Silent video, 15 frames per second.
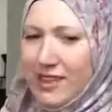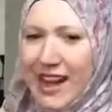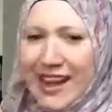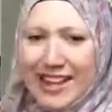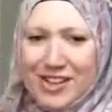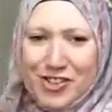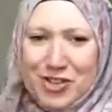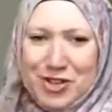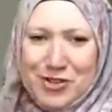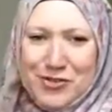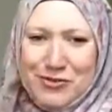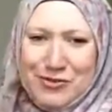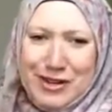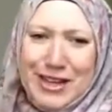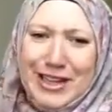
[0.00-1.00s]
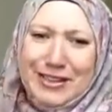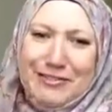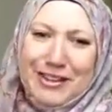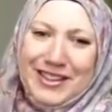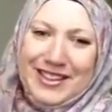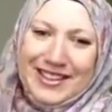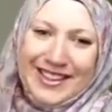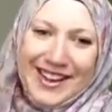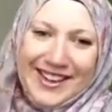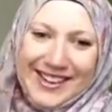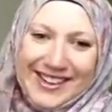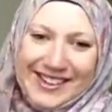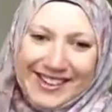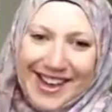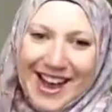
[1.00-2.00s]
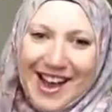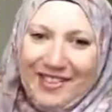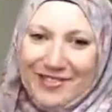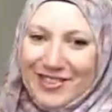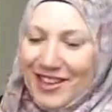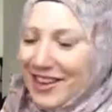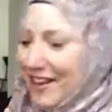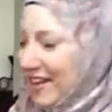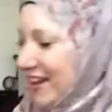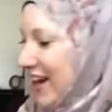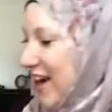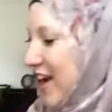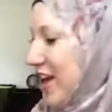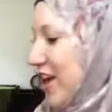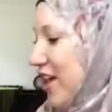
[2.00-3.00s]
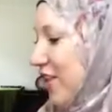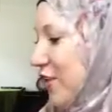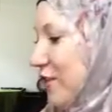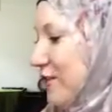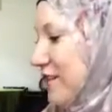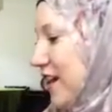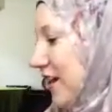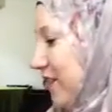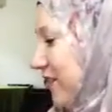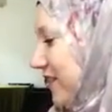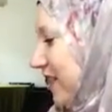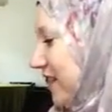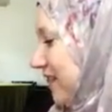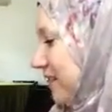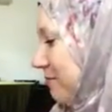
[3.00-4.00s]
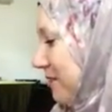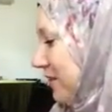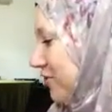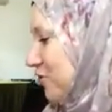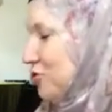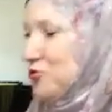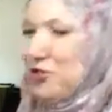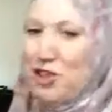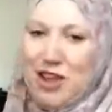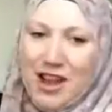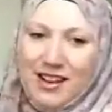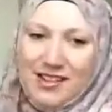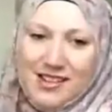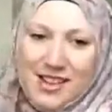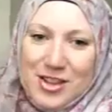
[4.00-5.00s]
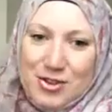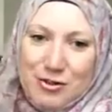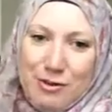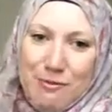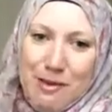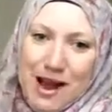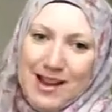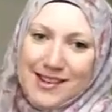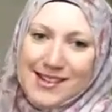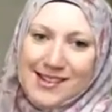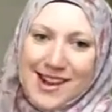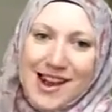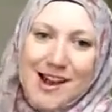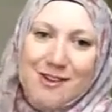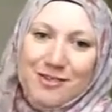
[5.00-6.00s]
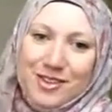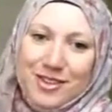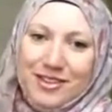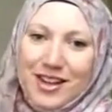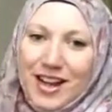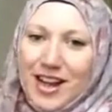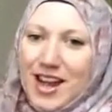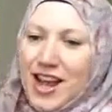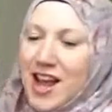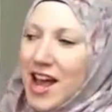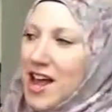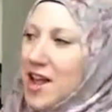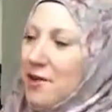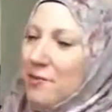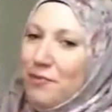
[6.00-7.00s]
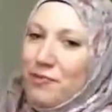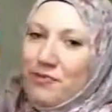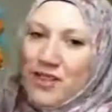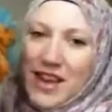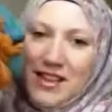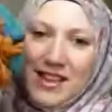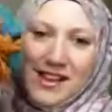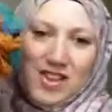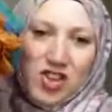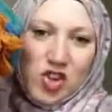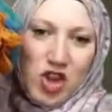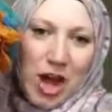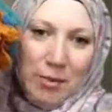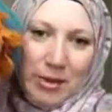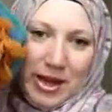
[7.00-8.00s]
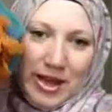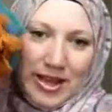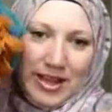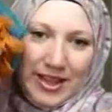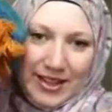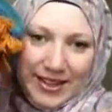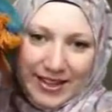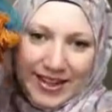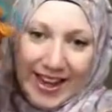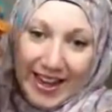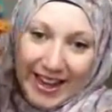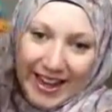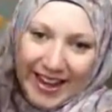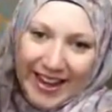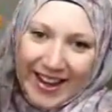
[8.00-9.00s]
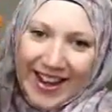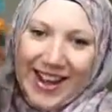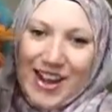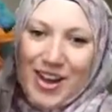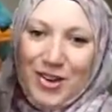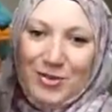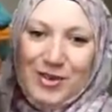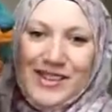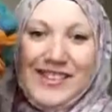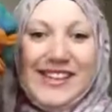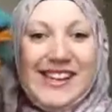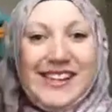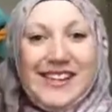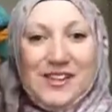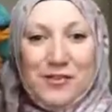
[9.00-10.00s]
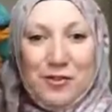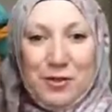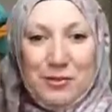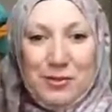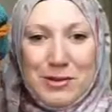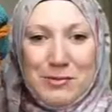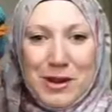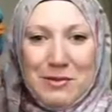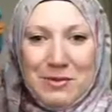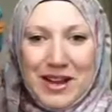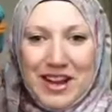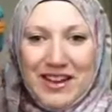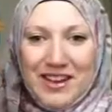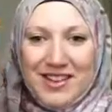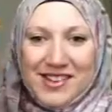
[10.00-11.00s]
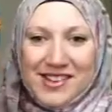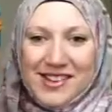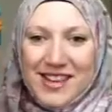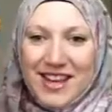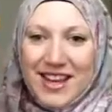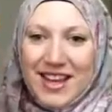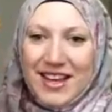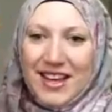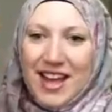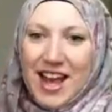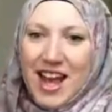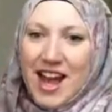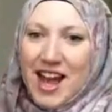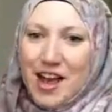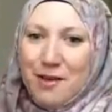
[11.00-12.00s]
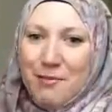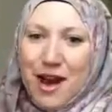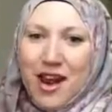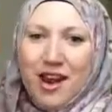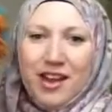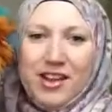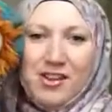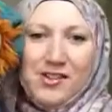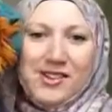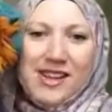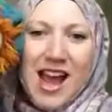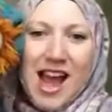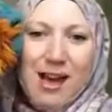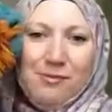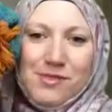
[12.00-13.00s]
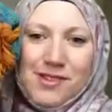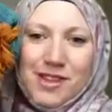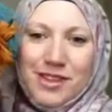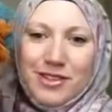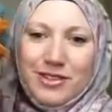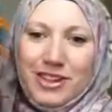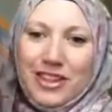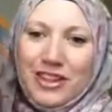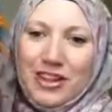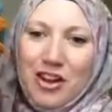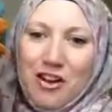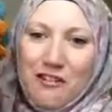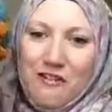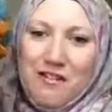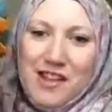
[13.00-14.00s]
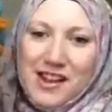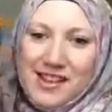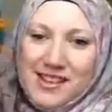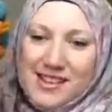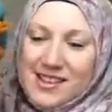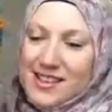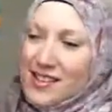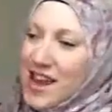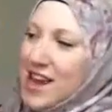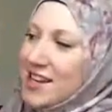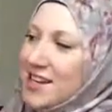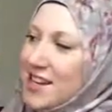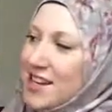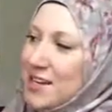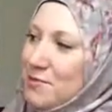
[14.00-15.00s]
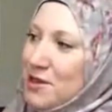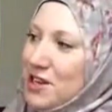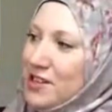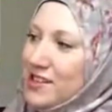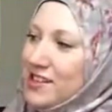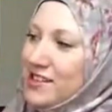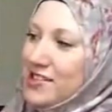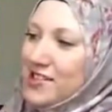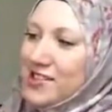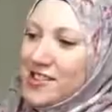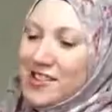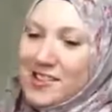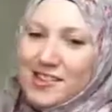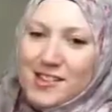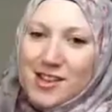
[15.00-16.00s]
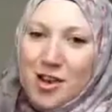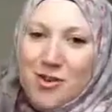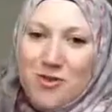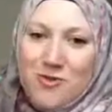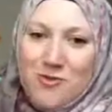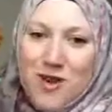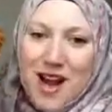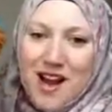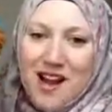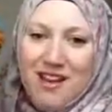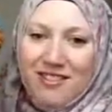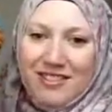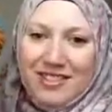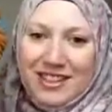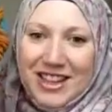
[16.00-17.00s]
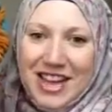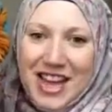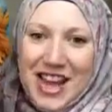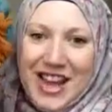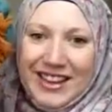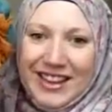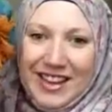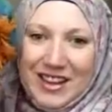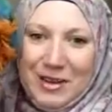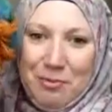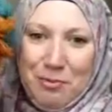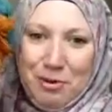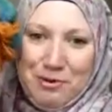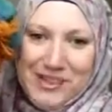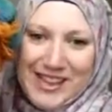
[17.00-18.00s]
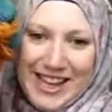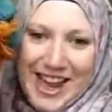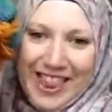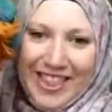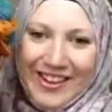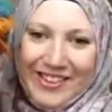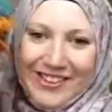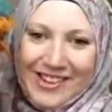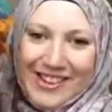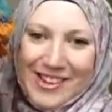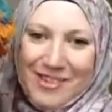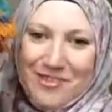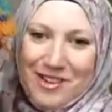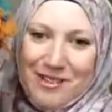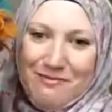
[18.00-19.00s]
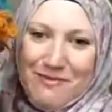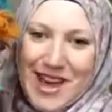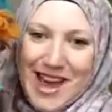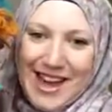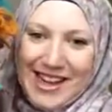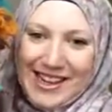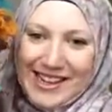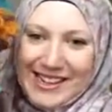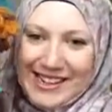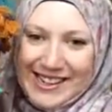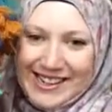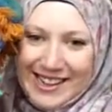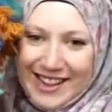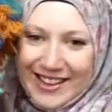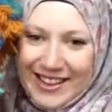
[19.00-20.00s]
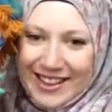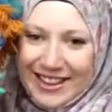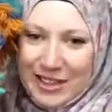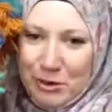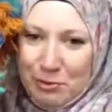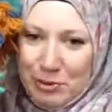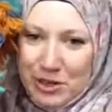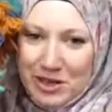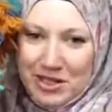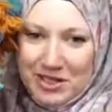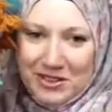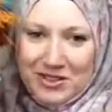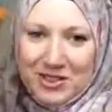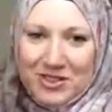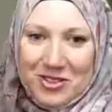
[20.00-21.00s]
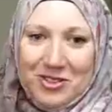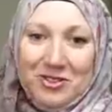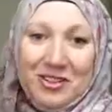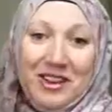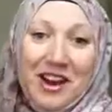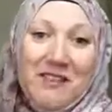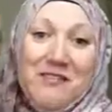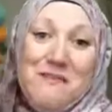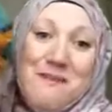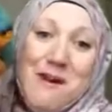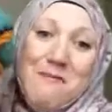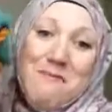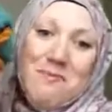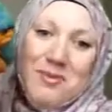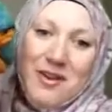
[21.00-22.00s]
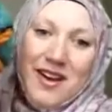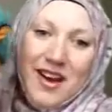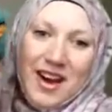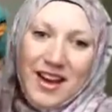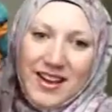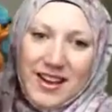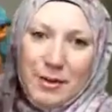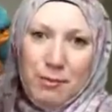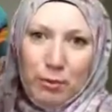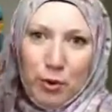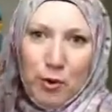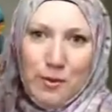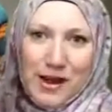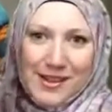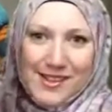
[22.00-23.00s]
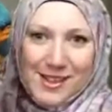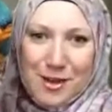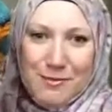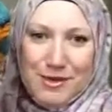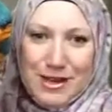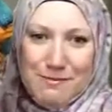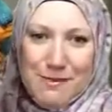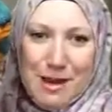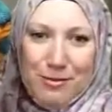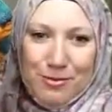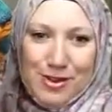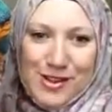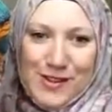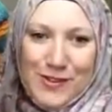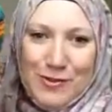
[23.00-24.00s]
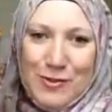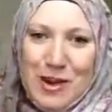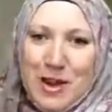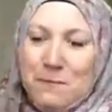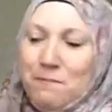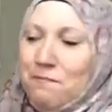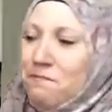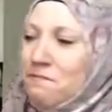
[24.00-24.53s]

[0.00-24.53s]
And it's just really, really nice to have like those kind of sentimental things that you can pass down. And this chappie here was knitted for me by my auntie, and I used to absolutely love this teddy because it's just so well like put together and so well made, and it's like the little birdie on the shoulder, and I remember it. It brought back so many memories for me,